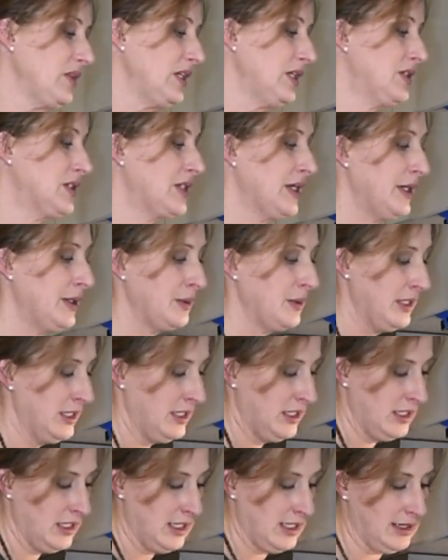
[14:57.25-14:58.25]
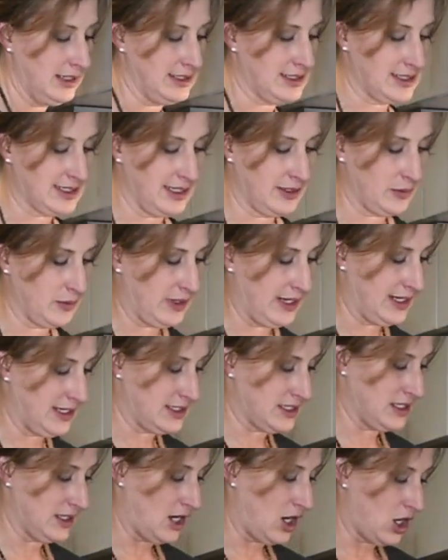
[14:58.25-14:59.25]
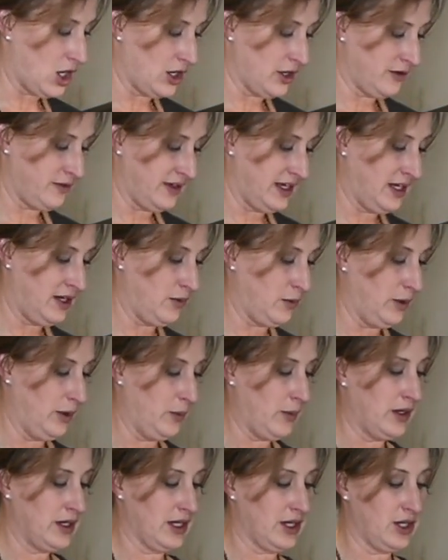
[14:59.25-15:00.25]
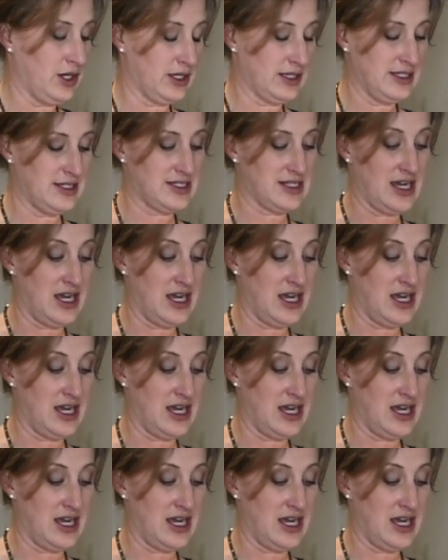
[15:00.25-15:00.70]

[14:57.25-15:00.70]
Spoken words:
So let's get right into the heart of it. We want to cook this